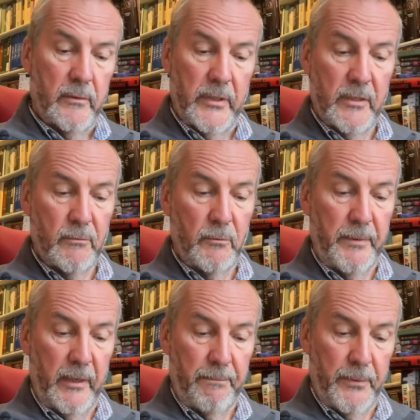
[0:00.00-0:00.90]
This will
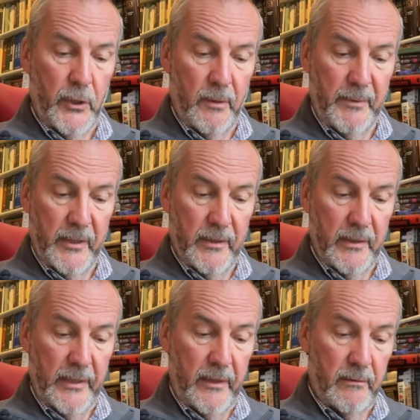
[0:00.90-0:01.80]
be
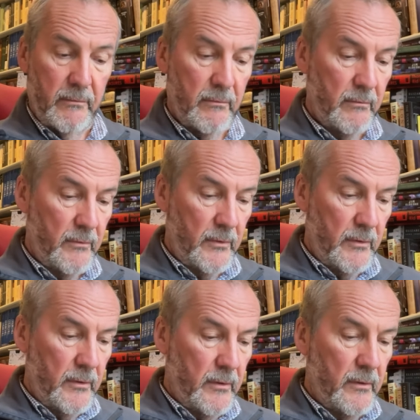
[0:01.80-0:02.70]
permanently
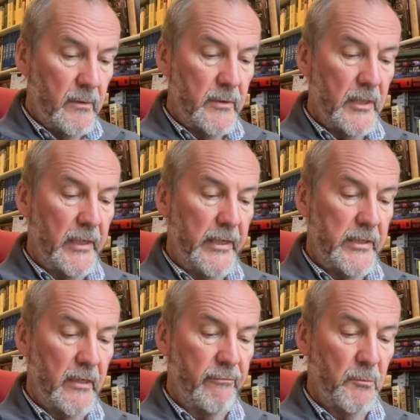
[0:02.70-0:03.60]

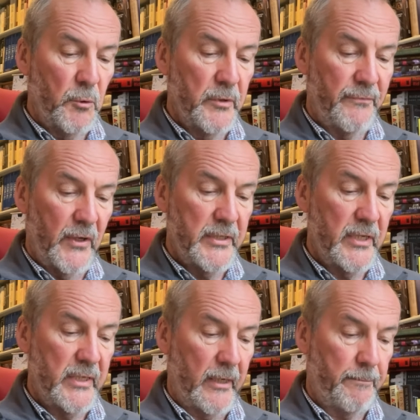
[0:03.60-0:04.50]
deleted from all
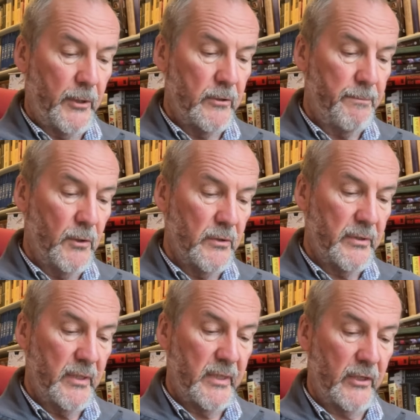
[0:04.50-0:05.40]
devices and Postbox.
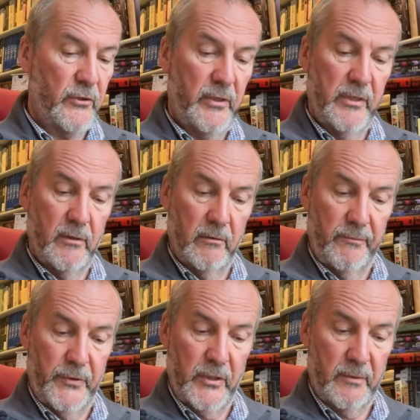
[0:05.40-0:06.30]
This action is not
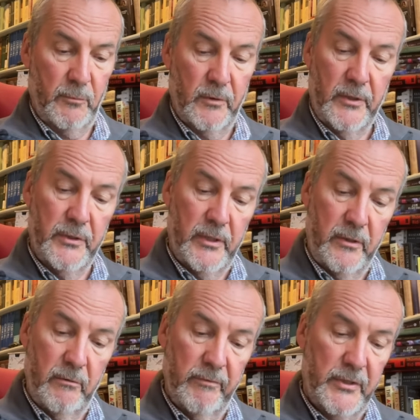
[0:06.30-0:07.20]
reversible.
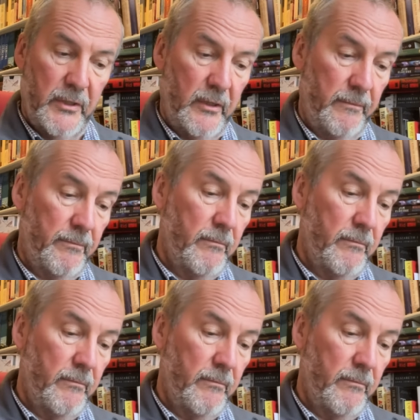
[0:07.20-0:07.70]
Continue, return.